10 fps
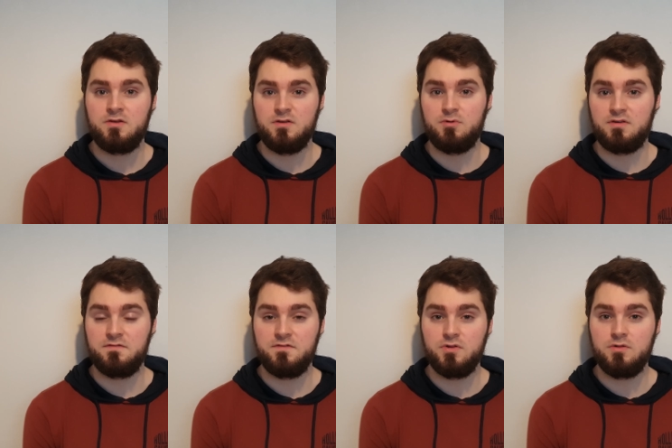Doing a
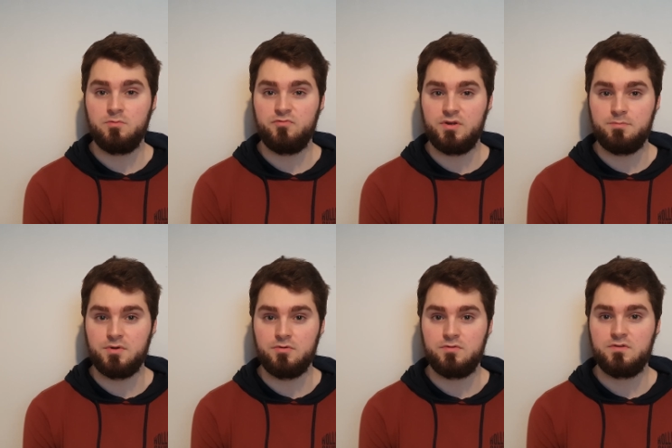full
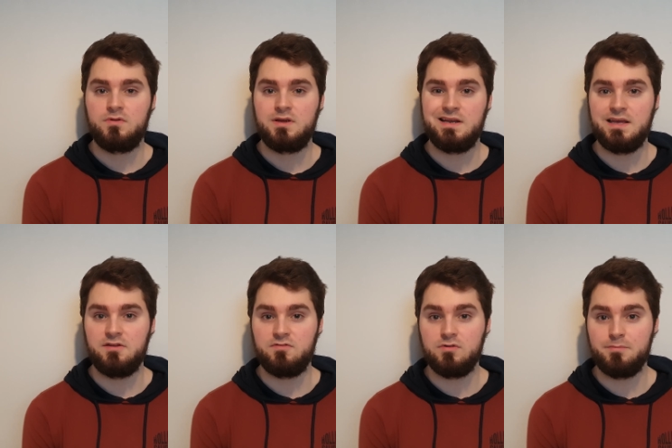reboot
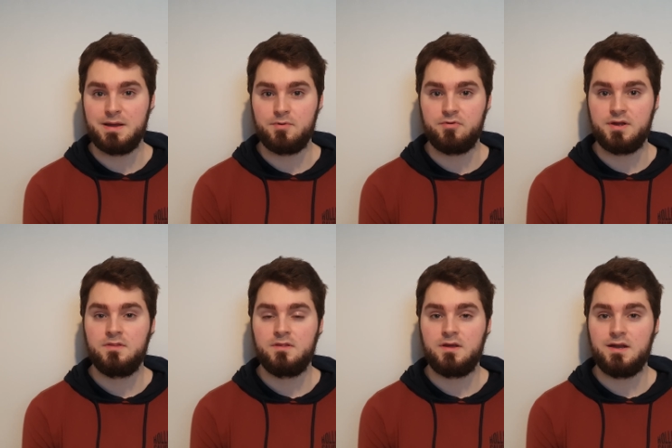clears all memory,
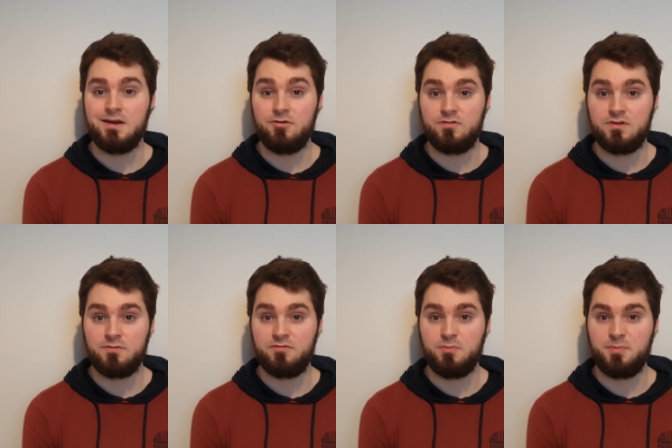and loads it
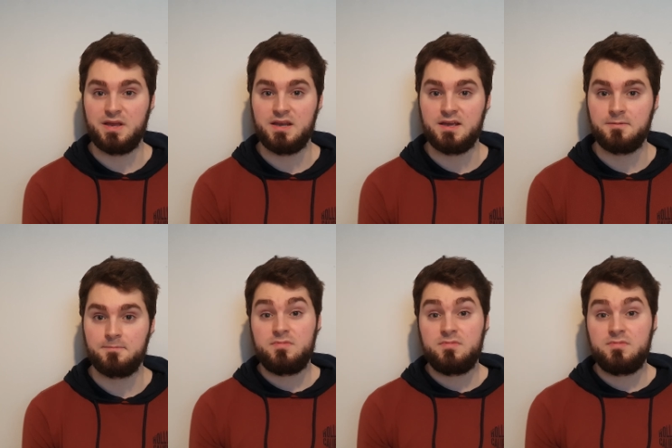up from the beginning.